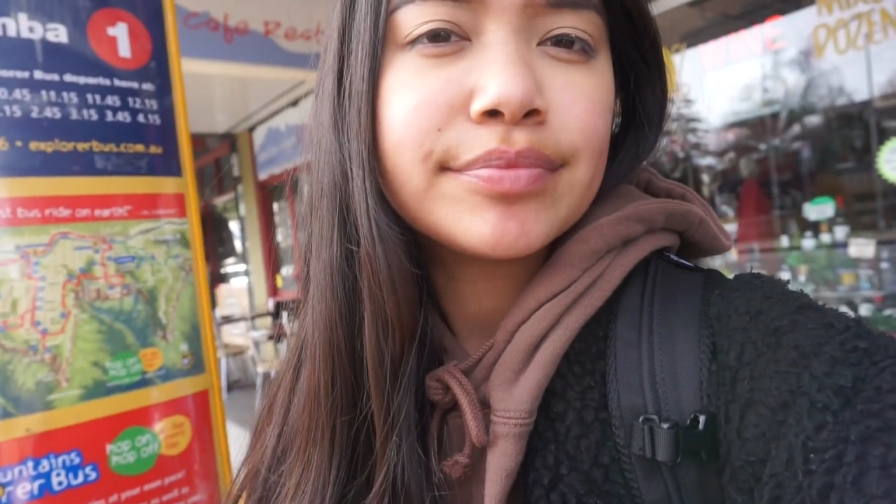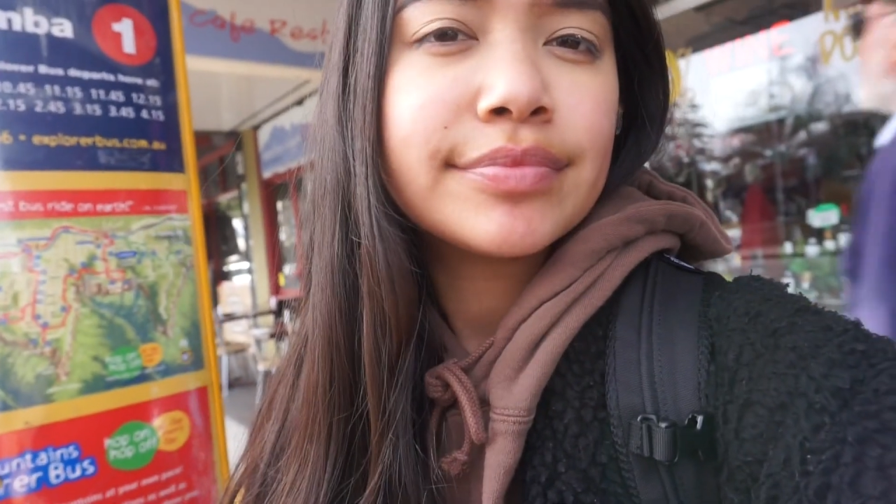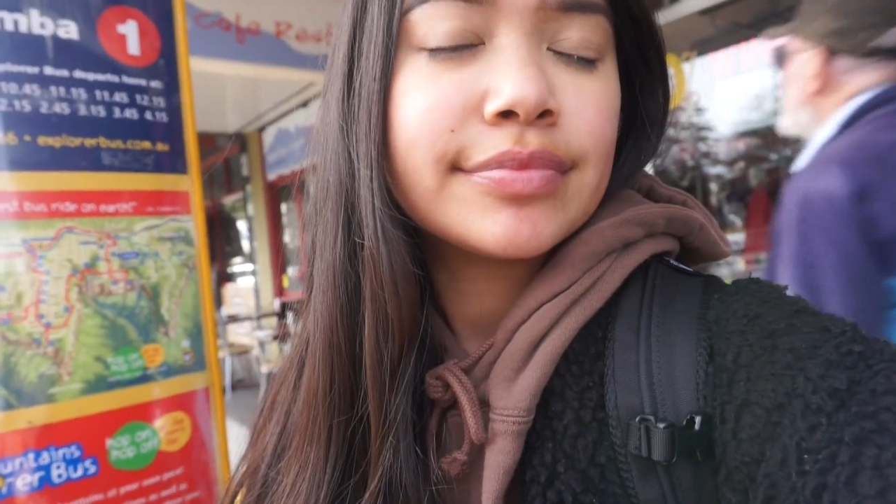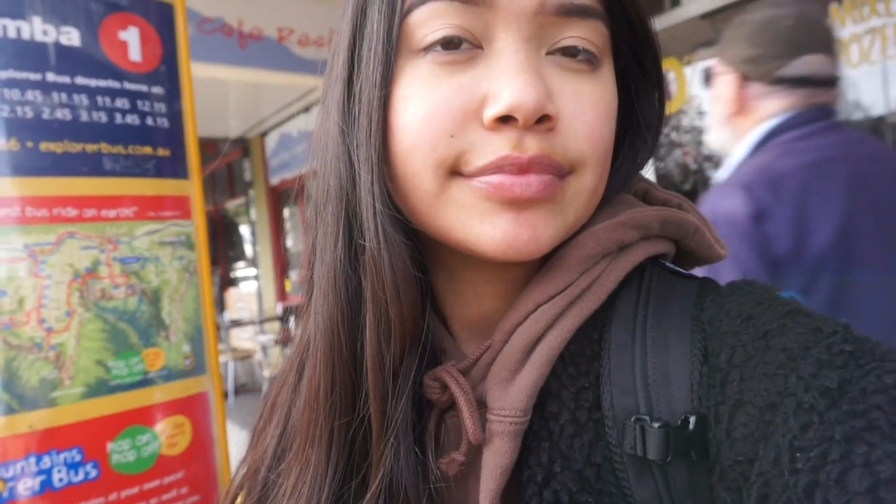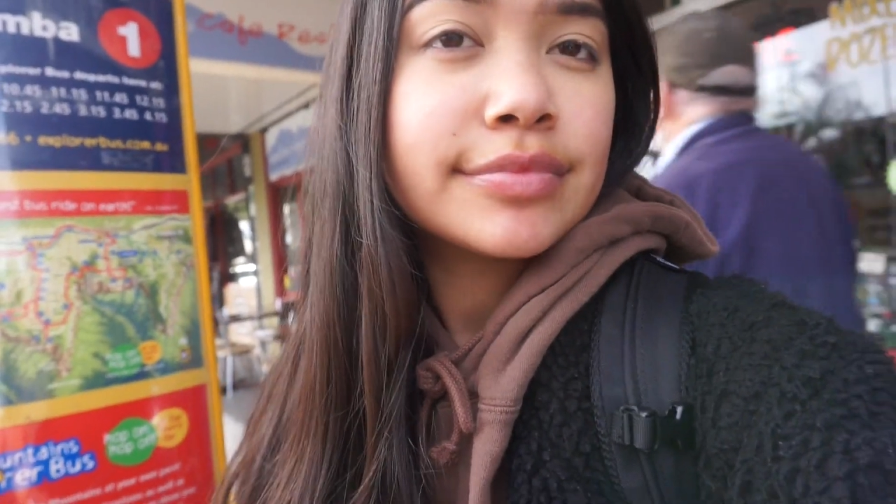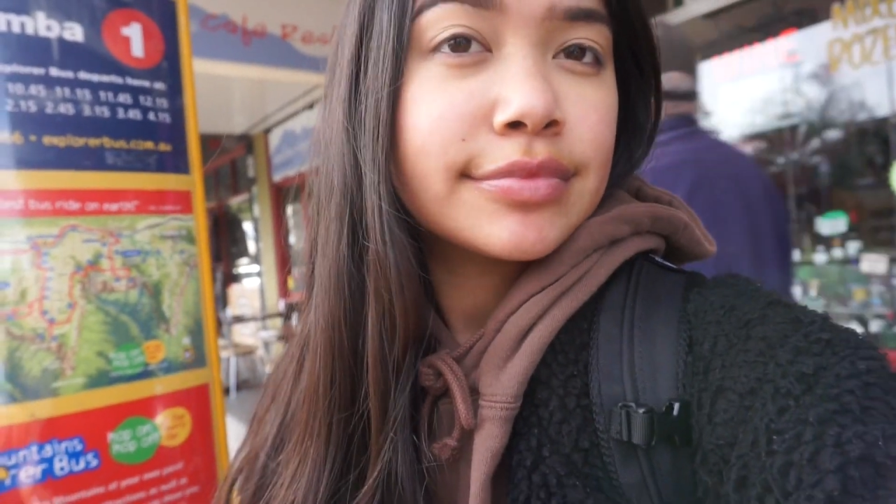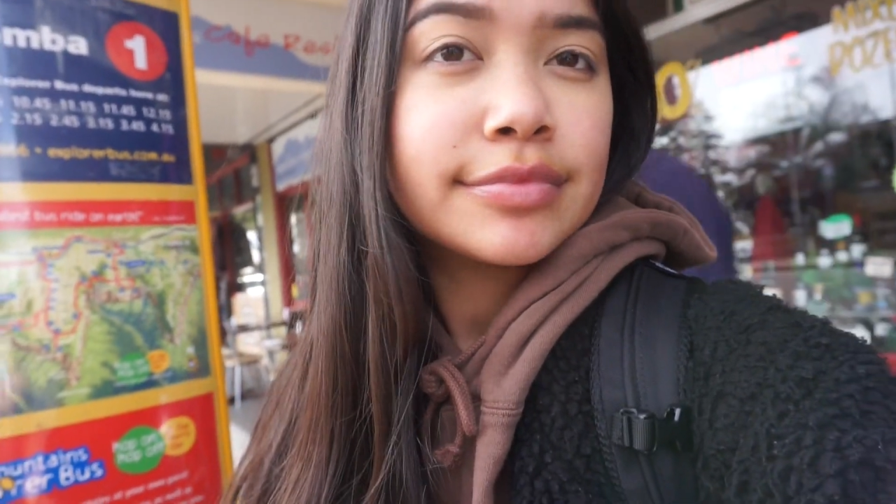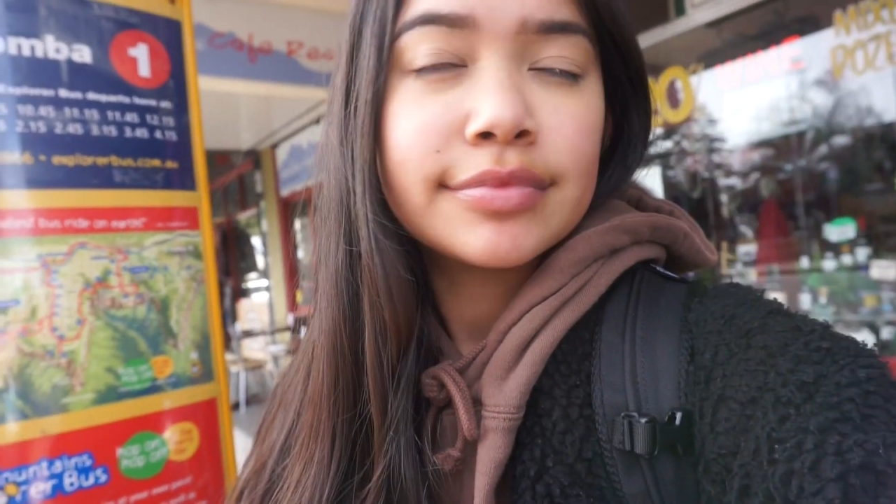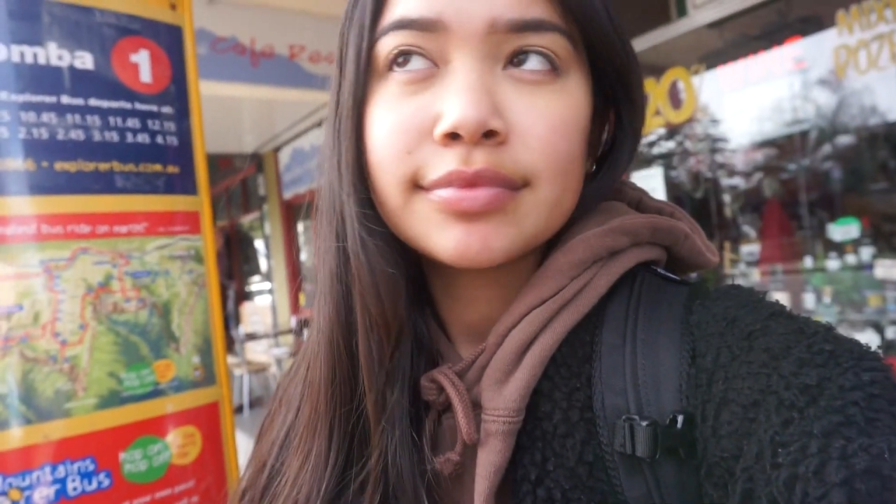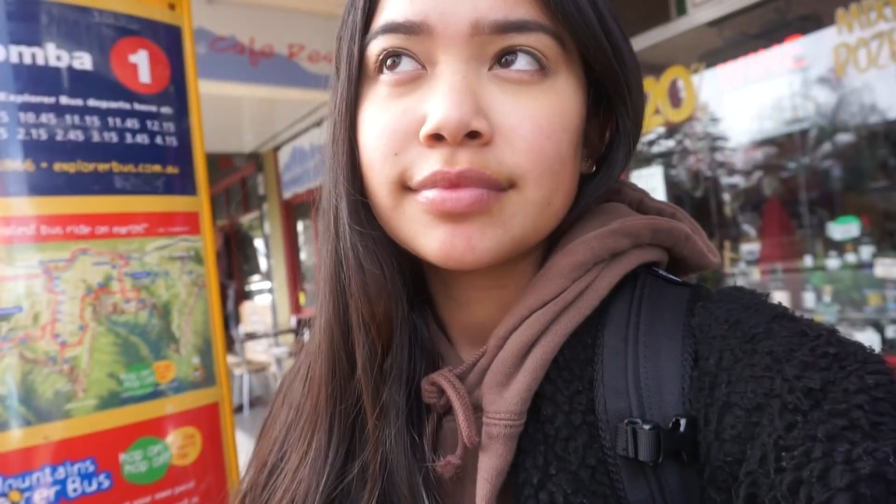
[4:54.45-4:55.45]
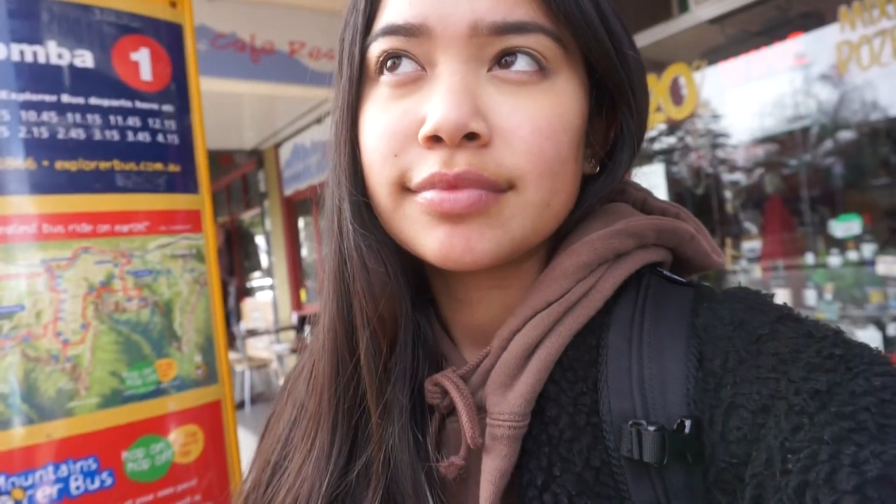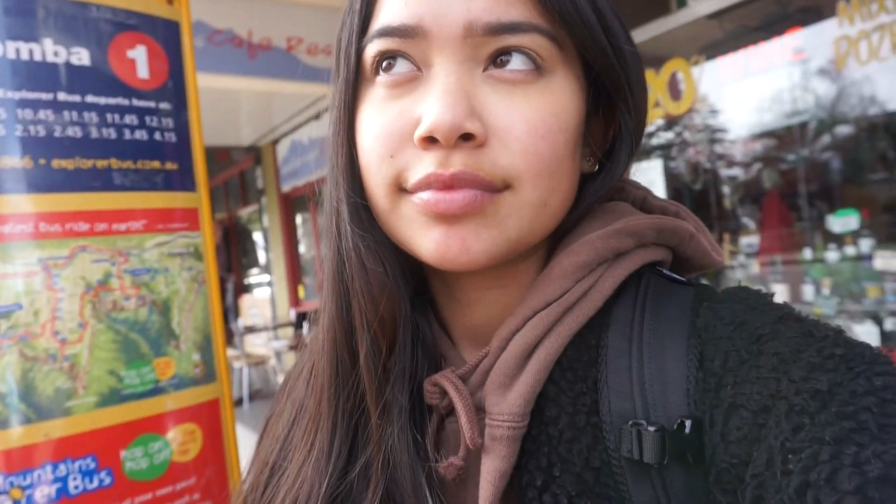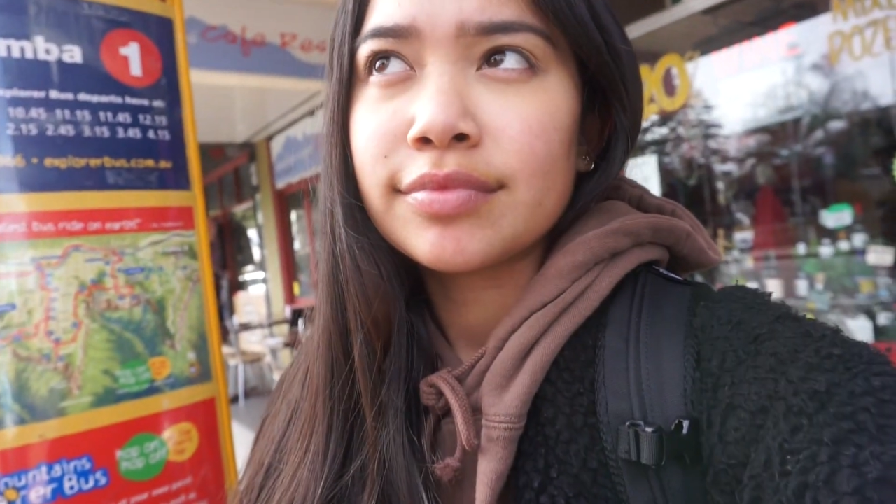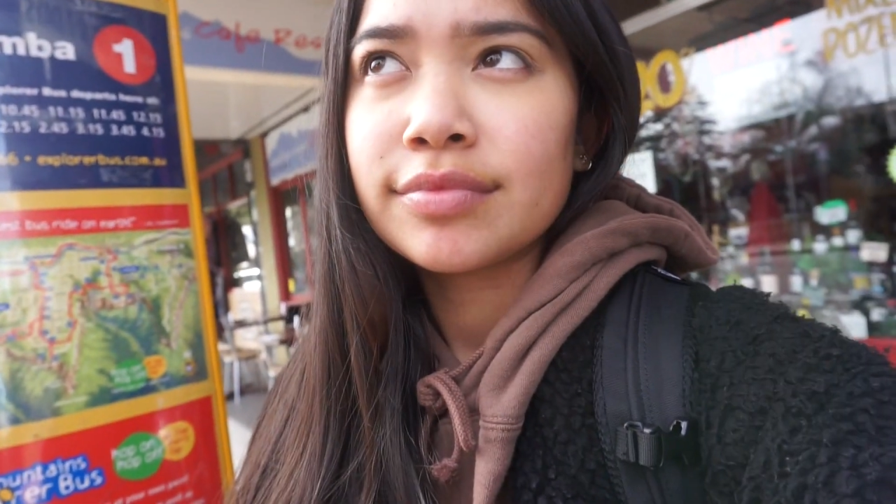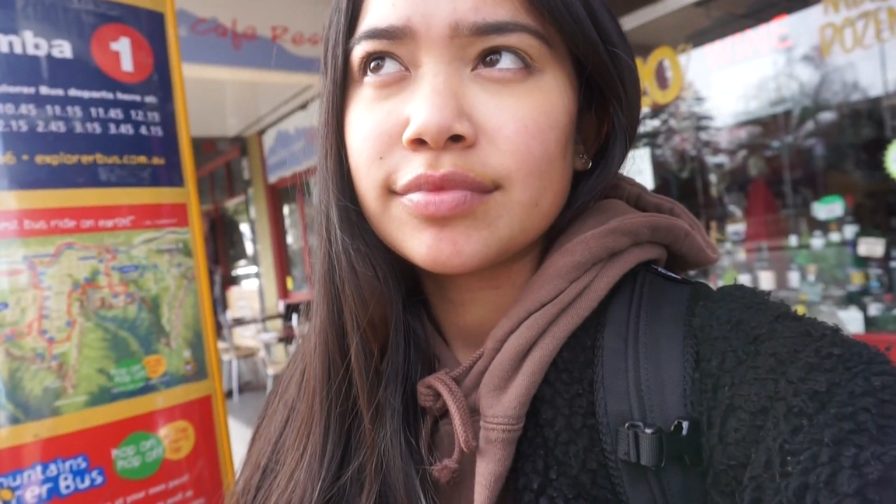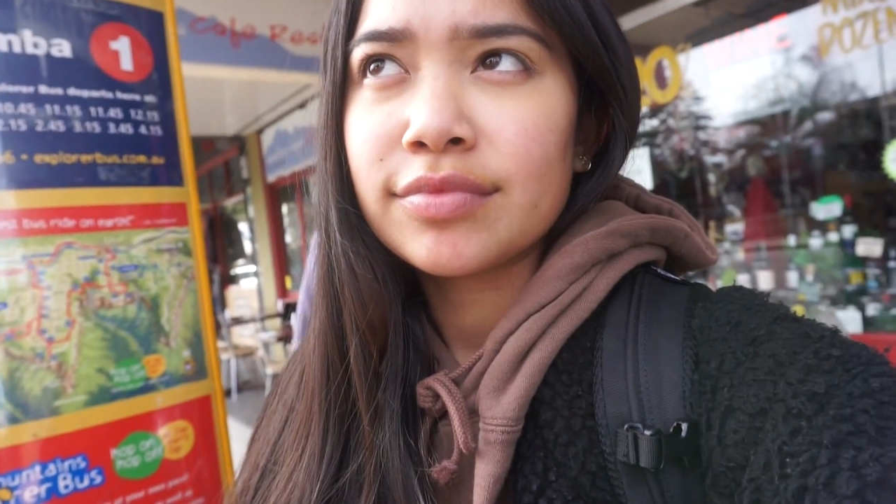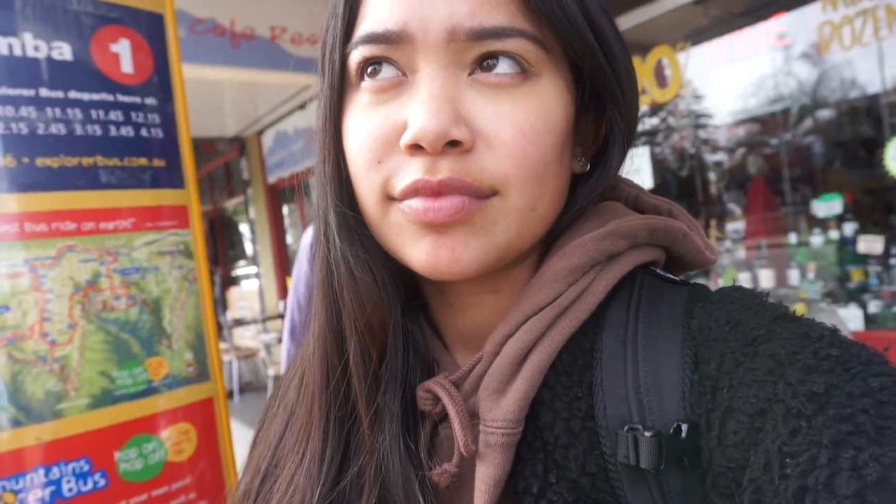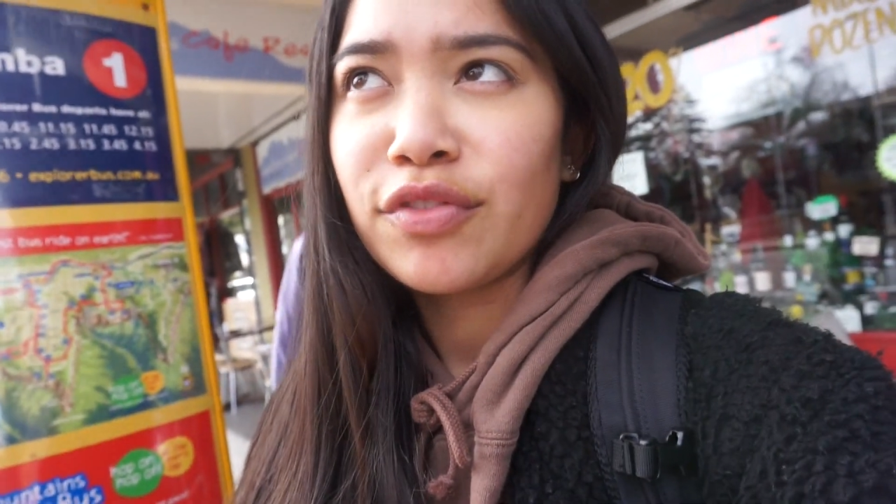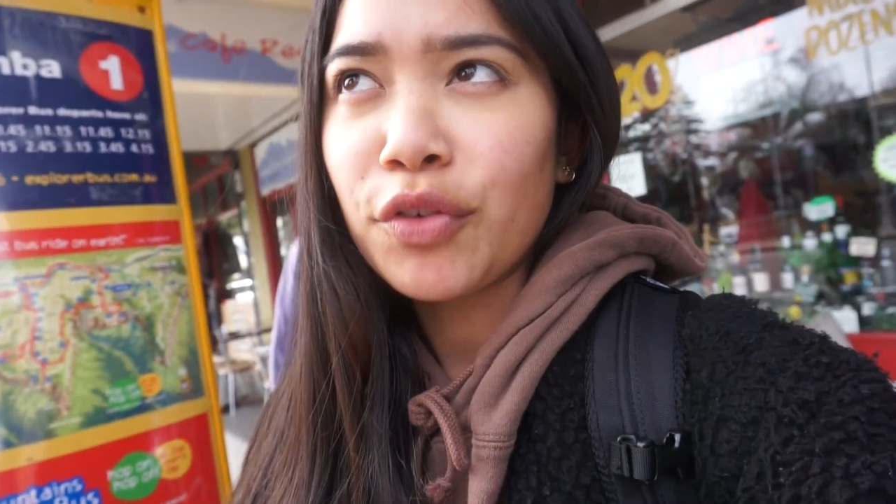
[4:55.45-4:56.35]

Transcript: It's around forty-five.